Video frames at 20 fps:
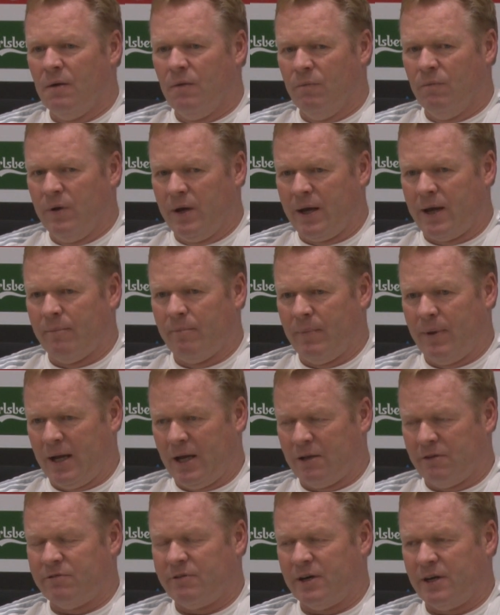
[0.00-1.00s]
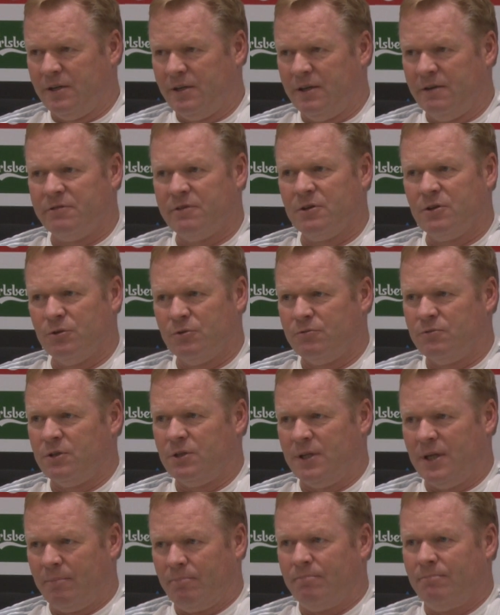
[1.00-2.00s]
we can make it very difficult for
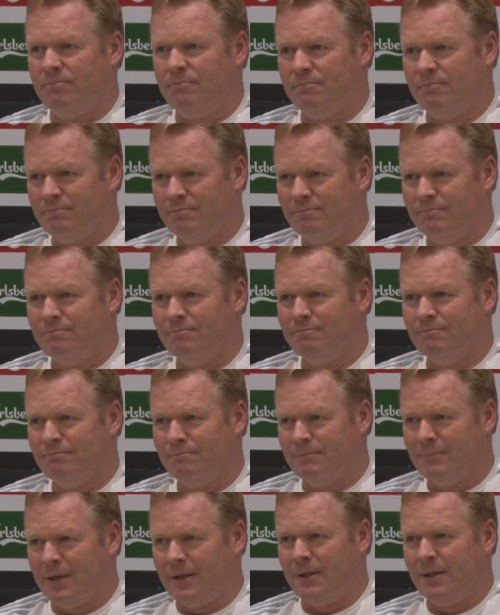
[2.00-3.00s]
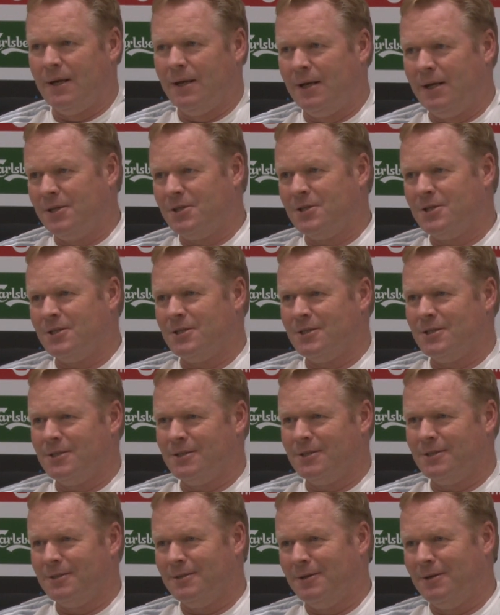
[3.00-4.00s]
them. And then it's
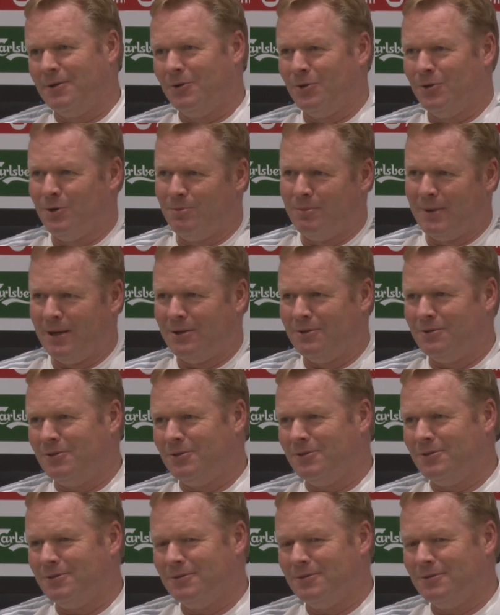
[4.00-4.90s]
all about.